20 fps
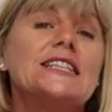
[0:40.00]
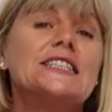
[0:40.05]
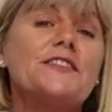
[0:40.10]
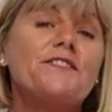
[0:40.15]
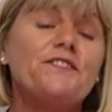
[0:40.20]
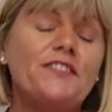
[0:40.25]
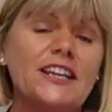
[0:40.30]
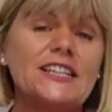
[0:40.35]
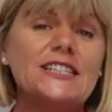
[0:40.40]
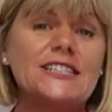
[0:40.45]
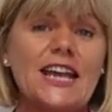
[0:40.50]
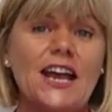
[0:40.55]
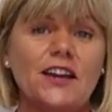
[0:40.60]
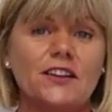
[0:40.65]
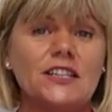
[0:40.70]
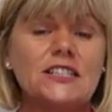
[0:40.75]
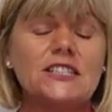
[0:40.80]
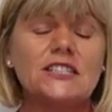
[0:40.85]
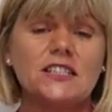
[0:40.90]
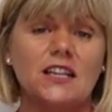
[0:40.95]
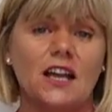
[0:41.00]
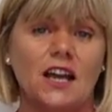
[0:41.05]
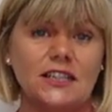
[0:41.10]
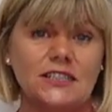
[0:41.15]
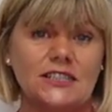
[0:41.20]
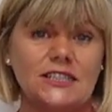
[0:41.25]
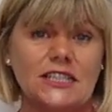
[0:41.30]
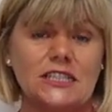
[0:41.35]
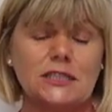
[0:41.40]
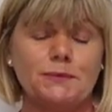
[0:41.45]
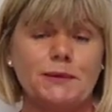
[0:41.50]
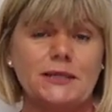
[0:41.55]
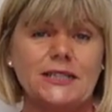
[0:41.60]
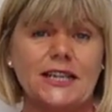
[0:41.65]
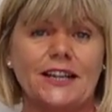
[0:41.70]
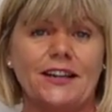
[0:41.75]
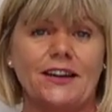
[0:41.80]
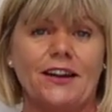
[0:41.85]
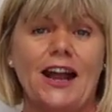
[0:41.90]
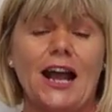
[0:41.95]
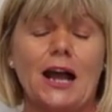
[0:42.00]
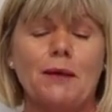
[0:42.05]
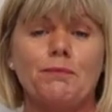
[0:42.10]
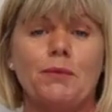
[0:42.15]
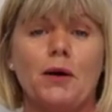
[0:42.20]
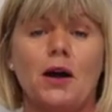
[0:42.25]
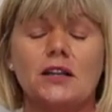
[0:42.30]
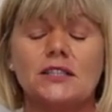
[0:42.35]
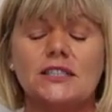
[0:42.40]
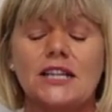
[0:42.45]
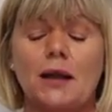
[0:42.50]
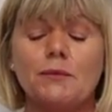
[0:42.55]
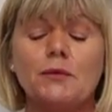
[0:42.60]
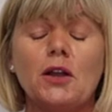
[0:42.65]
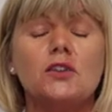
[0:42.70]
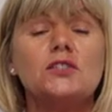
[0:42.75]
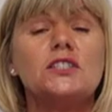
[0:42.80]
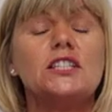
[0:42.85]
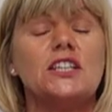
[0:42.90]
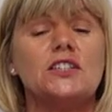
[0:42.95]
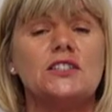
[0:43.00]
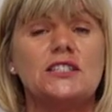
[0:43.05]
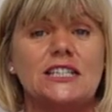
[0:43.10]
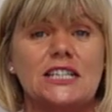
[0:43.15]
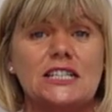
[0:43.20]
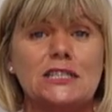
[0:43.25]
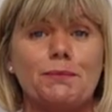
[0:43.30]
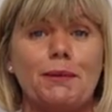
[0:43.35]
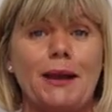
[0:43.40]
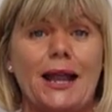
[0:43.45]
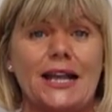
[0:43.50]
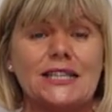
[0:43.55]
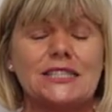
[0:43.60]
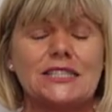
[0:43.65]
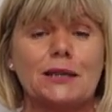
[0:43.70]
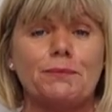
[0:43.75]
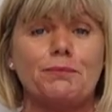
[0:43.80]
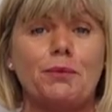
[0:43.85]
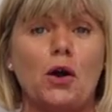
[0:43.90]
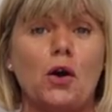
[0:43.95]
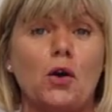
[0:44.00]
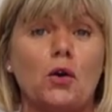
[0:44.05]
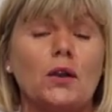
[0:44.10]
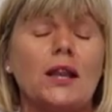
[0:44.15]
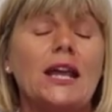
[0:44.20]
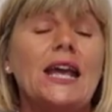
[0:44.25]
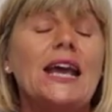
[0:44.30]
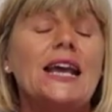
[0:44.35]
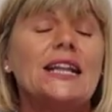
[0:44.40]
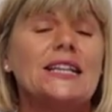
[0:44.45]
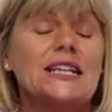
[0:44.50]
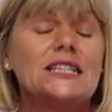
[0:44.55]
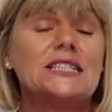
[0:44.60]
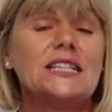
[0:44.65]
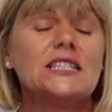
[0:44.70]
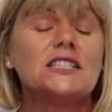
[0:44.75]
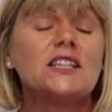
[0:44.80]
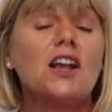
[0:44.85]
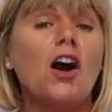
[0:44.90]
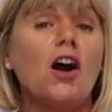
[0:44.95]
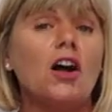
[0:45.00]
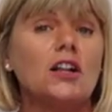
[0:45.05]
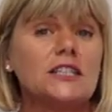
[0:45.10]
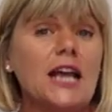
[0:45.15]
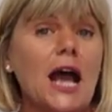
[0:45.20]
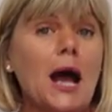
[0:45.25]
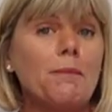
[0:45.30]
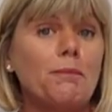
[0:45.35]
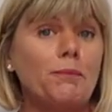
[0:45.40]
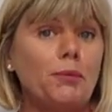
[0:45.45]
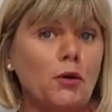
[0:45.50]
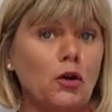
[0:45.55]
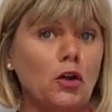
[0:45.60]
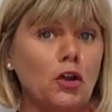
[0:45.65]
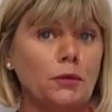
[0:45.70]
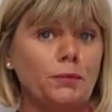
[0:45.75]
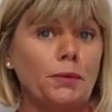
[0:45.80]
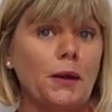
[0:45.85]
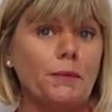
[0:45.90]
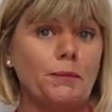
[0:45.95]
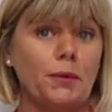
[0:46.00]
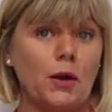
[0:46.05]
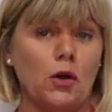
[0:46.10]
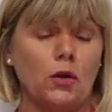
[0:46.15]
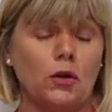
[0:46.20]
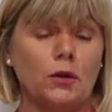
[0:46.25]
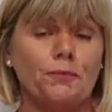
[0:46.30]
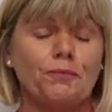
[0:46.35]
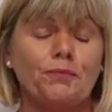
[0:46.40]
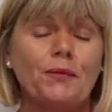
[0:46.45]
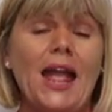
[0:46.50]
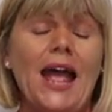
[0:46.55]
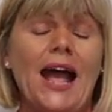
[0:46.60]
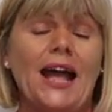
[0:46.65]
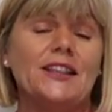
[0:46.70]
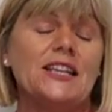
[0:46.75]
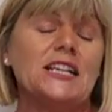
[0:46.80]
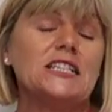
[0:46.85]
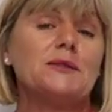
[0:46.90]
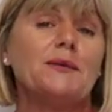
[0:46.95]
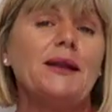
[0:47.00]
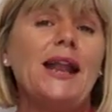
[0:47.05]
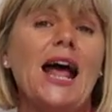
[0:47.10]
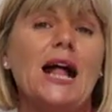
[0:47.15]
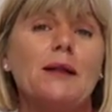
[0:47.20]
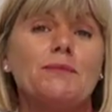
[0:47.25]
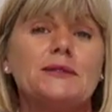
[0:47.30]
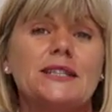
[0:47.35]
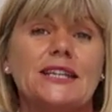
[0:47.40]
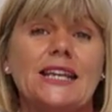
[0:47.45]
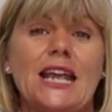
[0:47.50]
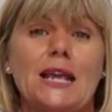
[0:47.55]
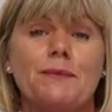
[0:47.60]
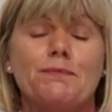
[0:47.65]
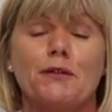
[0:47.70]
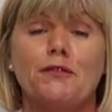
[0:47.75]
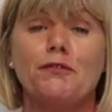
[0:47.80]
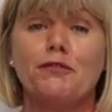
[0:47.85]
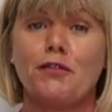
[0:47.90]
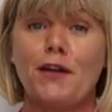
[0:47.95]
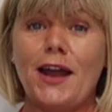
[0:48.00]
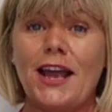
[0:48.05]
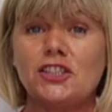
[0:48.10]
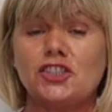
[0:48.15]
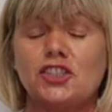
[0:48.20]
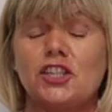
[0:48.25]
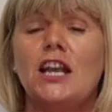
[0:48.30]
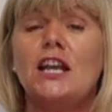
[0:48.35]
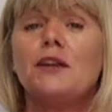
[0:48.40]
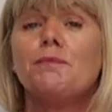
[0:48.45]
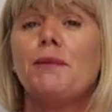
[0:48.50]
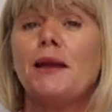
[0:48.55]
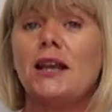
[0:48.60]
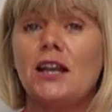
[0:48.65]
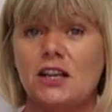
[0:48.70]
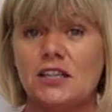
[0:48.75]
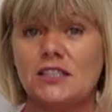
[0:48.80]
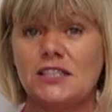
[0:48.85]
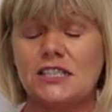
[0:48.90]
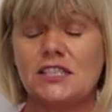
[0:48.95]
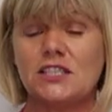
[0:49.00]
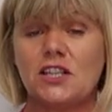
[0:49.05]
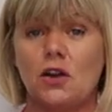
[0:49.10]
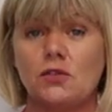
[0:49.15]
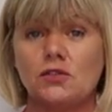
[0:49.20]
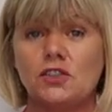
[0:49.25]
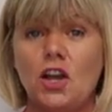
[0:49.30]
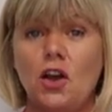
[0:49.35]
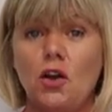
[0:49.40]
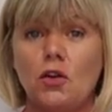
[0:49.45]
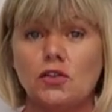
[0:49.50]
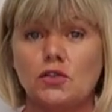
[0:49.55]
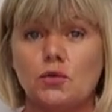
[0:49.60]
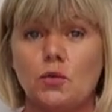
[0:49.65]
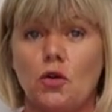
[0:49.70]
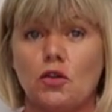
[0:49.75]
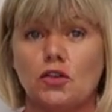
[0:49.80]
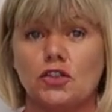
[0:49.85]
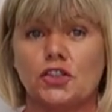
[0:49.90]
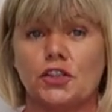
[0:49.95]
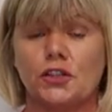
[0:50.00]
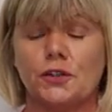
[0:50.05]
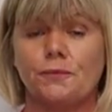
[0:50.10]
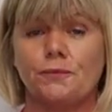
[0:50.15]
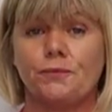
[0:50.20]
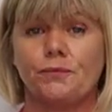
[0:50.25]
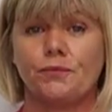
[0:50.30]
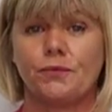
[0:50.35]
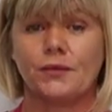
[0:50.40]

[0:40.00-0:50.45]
To fit down inside this particular hat box, I'm going to use this plastic bowl. This is called a bulb bowl, and this will help to keep it fresh because it's going to hold water.